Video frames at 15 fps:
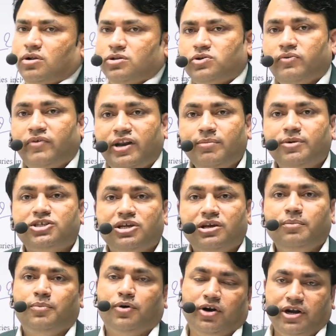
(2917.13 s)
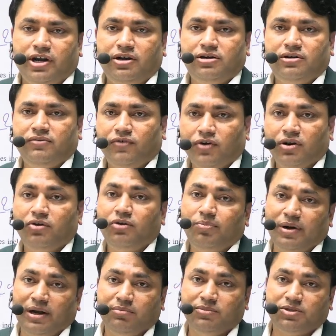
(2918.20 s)
very much important for your
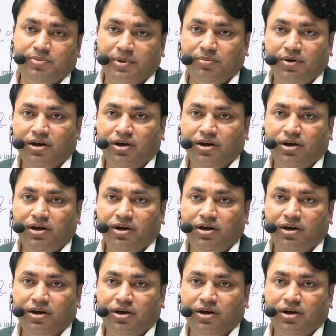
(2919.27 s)
prelims paper.